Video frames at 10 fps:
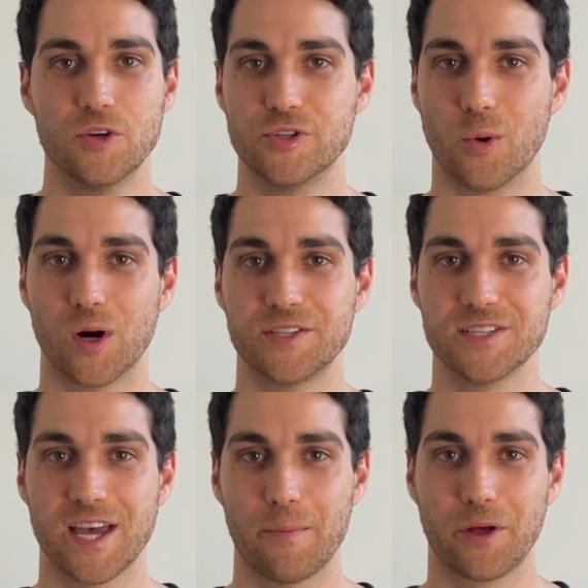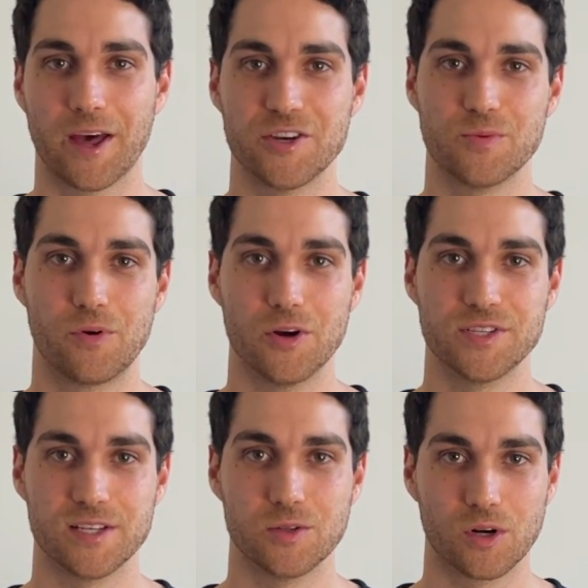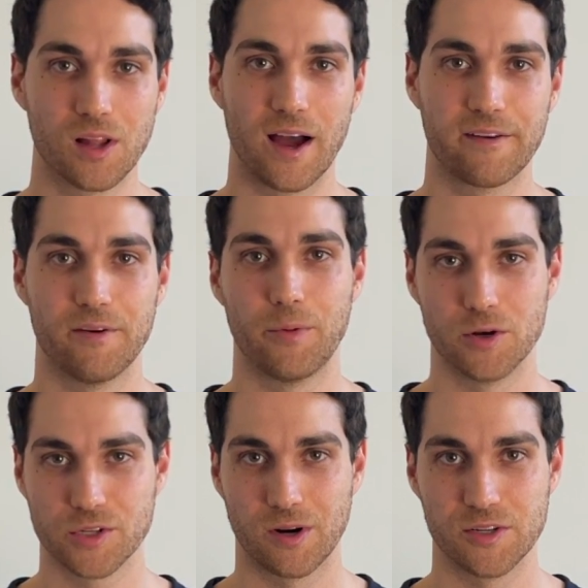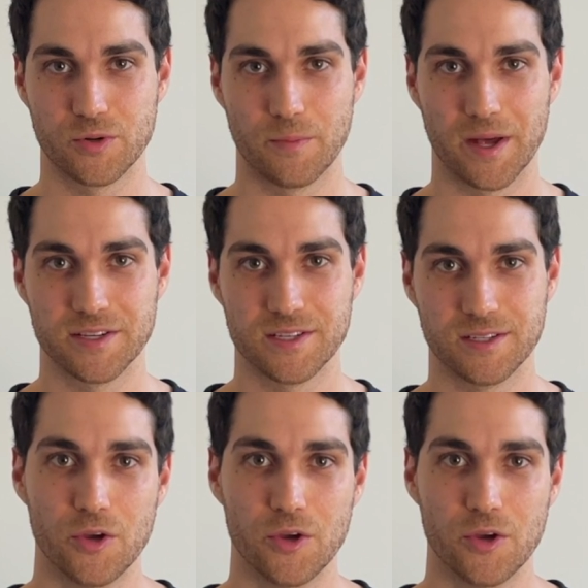So what does the application process look like for postgraduate medicine?